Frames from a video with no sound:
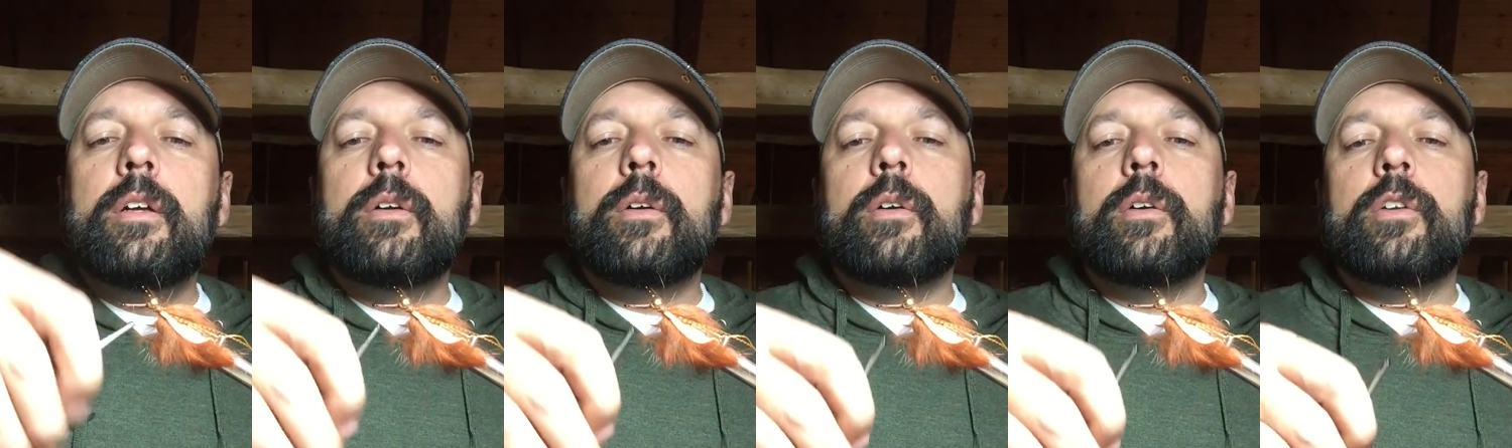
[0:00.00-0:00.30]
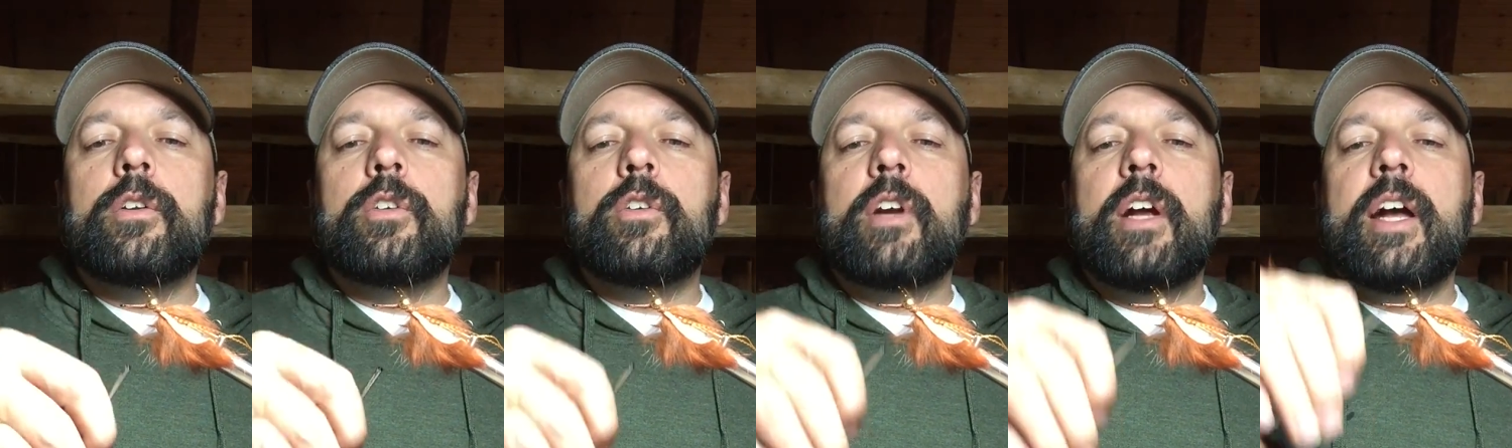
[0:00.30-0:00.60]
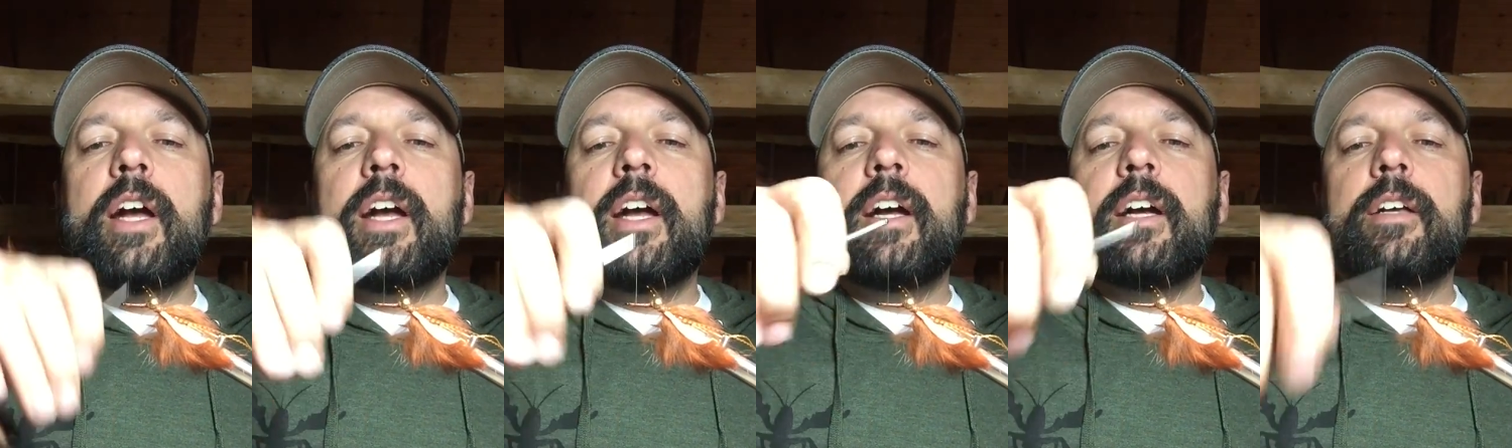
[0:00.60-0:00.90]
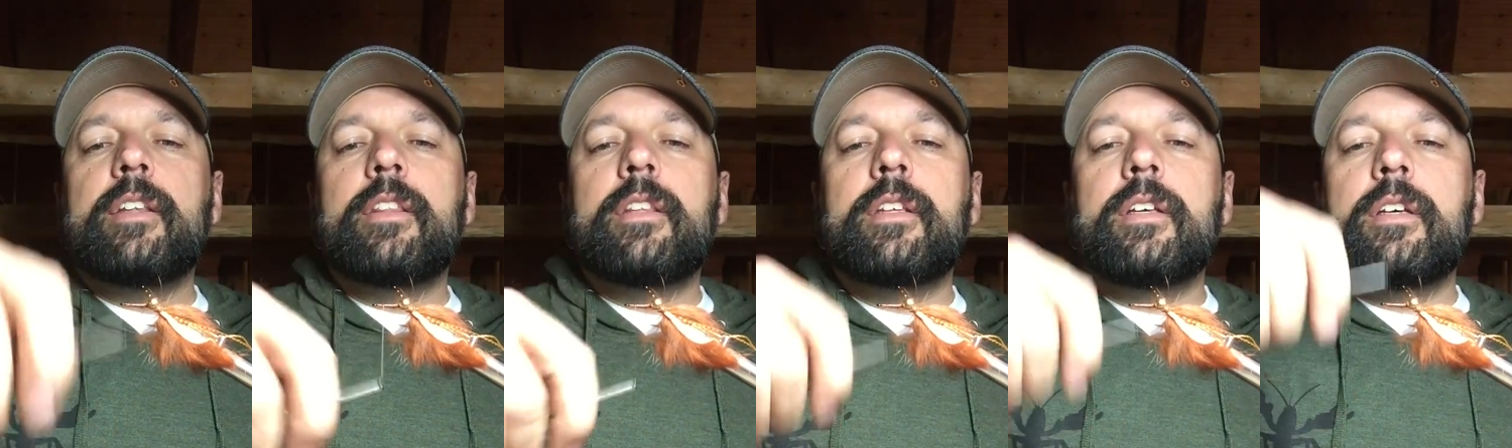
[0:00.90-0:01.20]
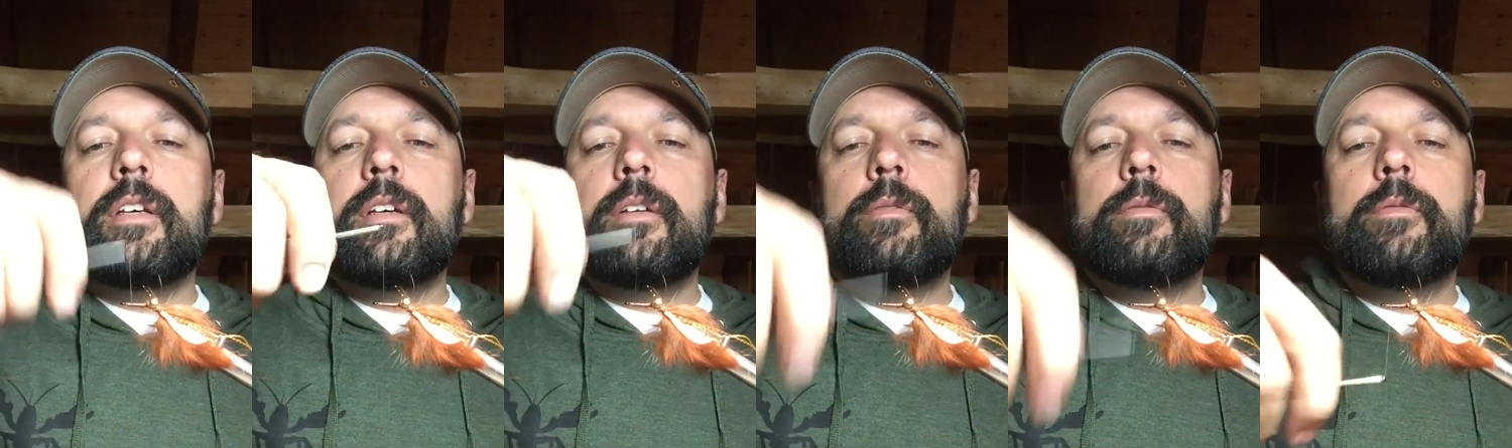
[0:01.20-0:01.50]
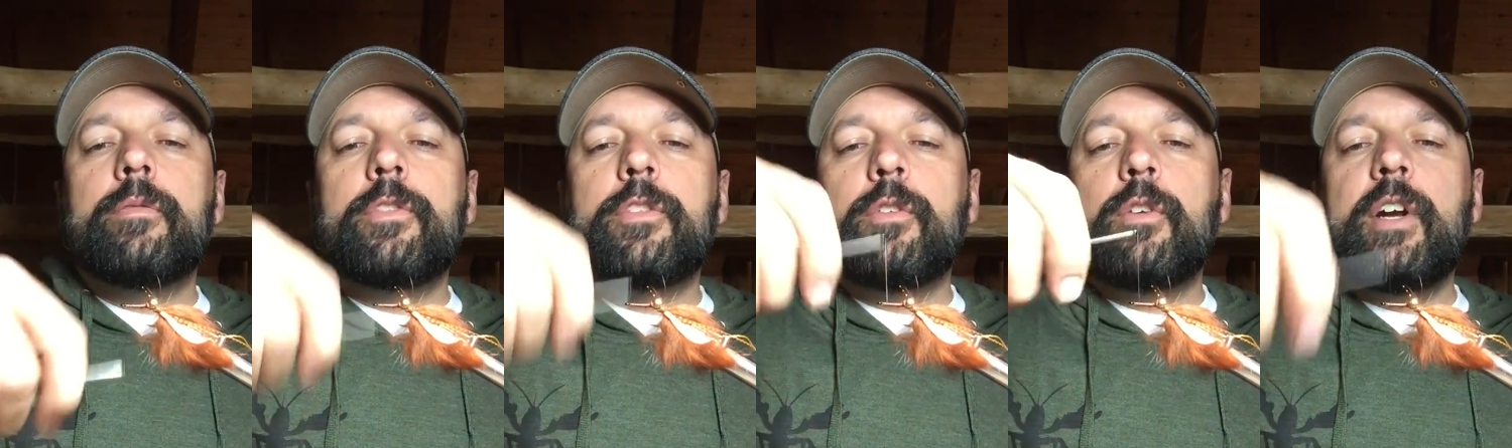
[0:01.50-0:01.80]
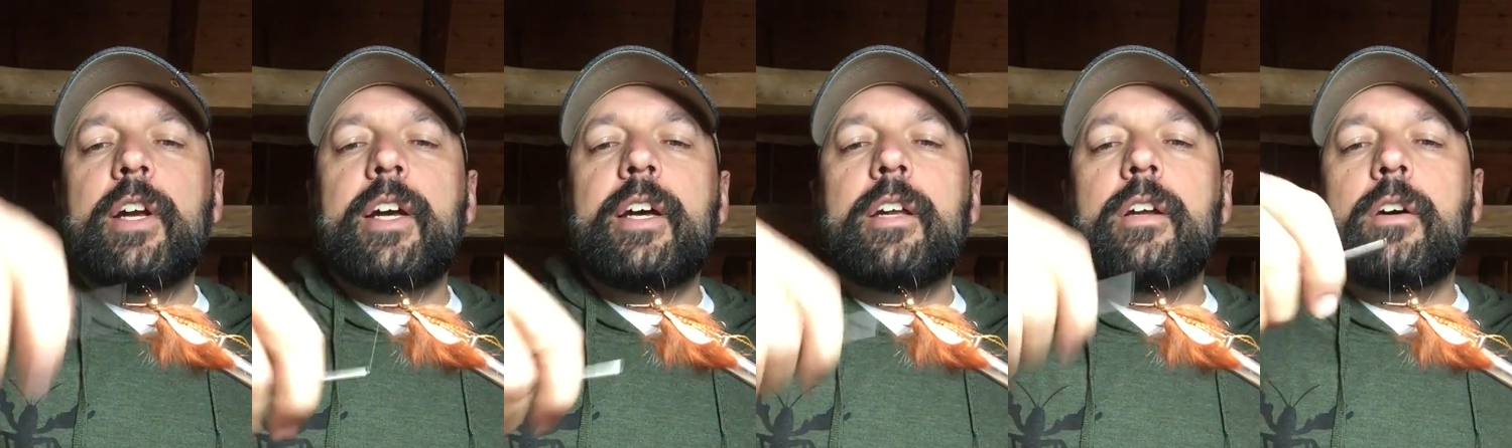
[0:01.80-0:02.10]
I'm going to drag the
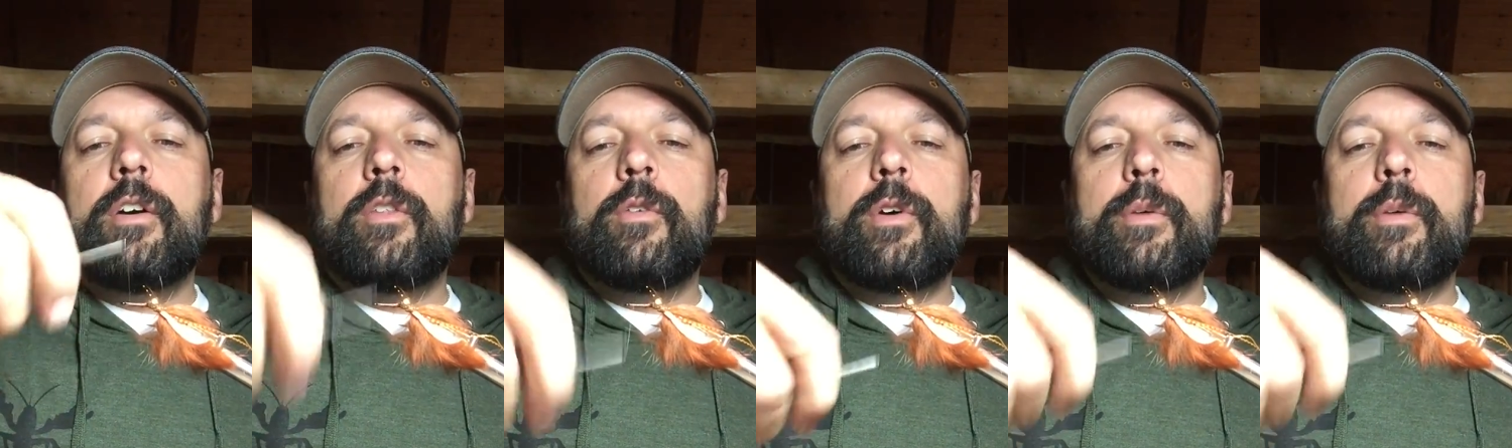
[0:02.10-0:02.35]
thread all